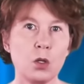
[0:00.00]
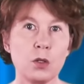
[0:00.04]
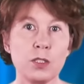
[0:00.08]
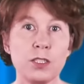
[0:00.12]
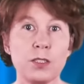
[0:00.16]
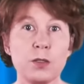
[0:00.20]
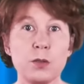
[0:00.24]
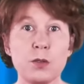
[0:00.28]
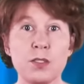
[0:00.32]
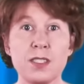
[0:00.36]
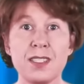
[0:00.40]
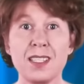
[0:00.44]
or
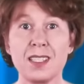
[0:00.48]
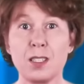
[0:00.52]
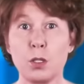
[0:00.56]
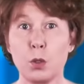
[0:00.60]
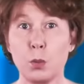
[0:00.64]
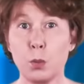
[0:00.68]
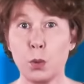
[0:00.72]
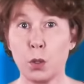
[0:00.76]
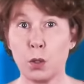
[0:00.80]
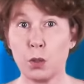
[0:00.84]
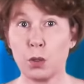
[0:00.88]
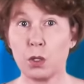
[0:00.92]
use the
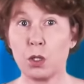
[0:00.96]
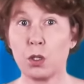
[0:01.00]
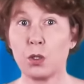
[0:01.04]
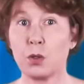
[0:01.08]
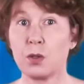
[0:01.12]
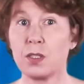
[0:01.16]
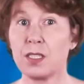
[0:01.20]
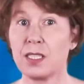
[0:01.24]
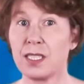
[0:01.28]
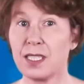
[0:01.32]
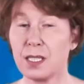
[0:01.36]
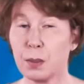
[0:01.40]
coupon
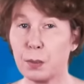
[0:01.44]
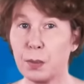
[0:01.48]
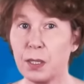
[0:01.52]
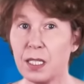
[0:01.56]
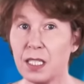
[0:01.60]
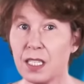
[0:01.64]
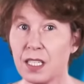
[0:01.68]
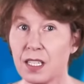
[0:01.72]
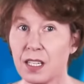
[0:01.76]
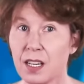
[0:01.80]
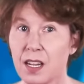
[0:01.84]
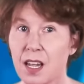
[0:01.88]
code
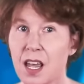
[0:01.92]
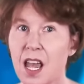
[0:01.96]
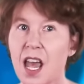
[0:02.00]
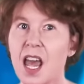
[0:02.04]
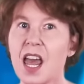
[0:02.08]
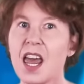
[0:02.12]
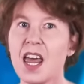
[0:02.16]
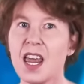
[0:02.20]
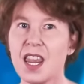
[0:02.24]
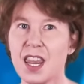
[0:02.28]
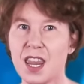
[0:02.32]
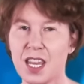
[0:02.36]
Sabine.
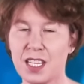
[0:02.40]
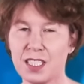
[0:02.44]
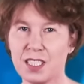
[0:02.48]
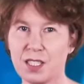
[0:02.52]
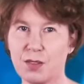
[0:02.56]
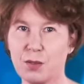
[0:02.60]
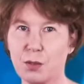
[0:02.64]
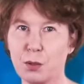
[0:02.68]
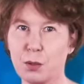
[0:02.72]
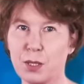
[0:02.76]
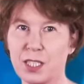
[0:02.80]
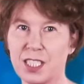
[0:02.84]
Thanks
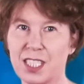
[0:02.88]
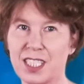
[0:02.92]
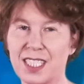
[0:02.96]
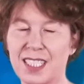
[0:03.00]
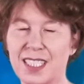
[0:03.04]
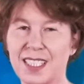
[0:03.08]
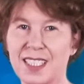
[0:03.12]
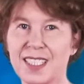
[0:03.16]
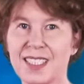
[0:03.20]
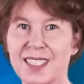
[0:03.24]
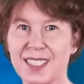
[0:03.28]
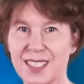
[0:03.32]
for
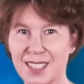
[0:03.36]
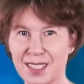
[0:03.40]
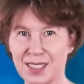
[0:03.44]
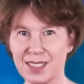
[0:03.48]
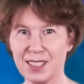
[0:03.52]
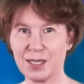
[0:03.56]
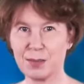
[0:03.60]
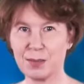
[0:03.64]
watching. See you